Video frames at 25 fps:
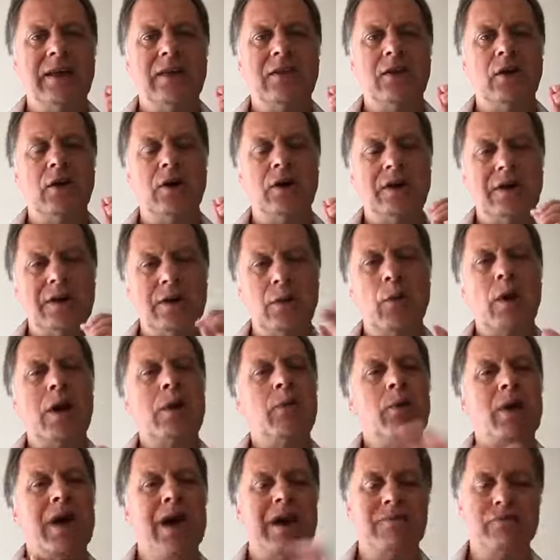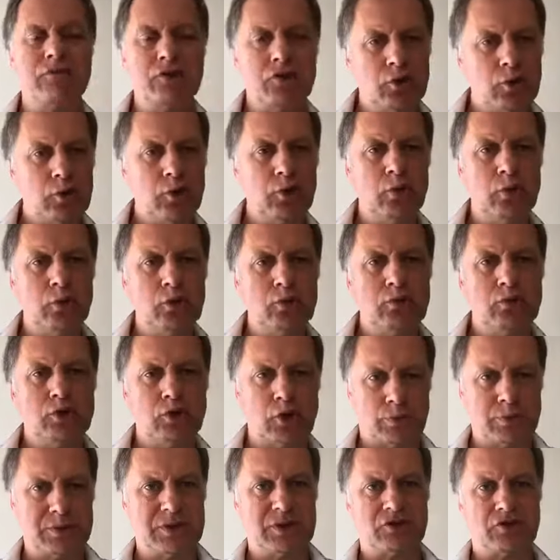That in a way we have two
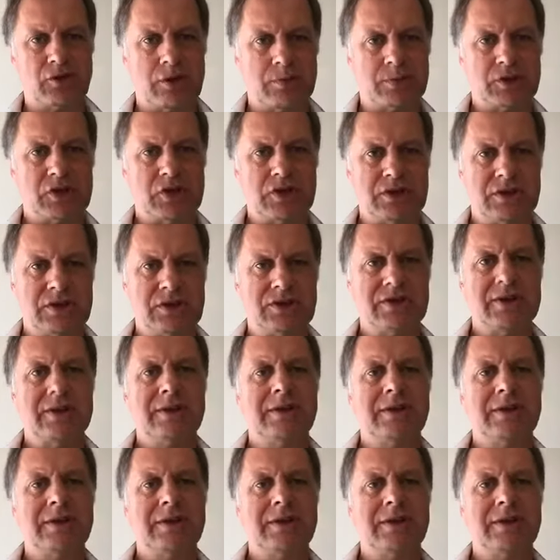job descriptions.